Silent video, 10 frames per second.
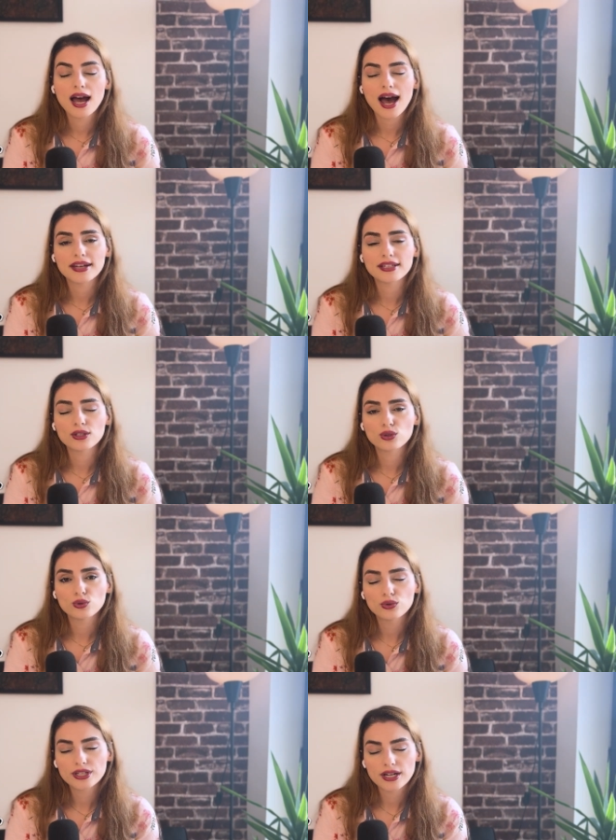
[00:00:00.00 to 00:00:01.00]
And in
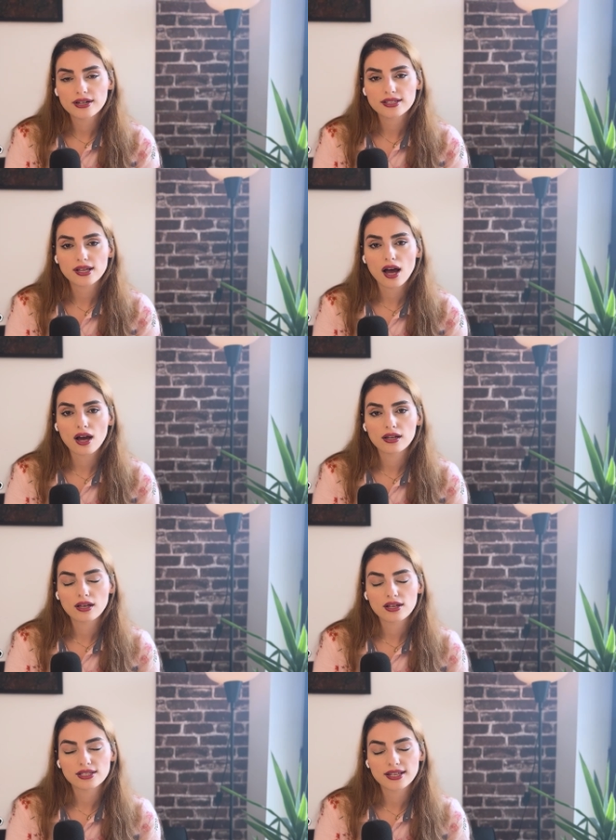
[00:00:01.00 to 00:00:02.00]
2 years, I
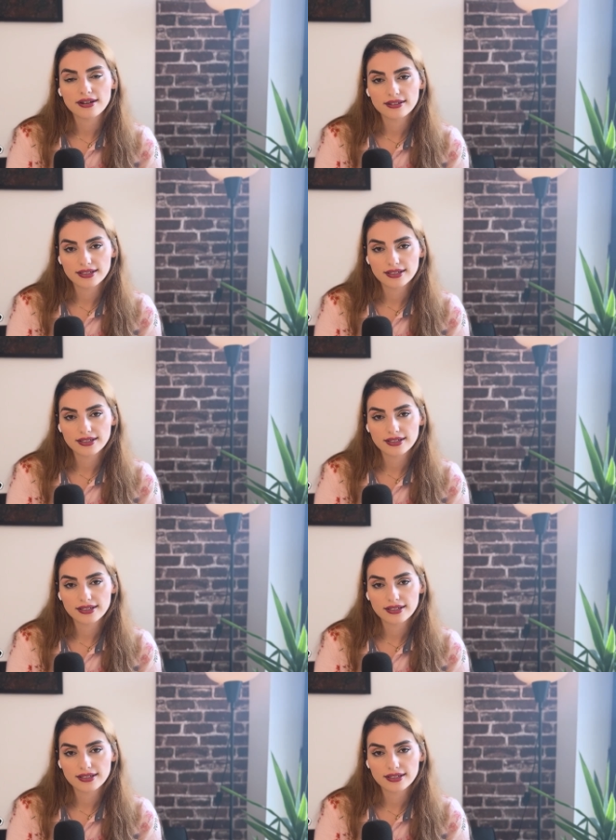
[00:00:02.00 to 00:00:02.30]
lost 30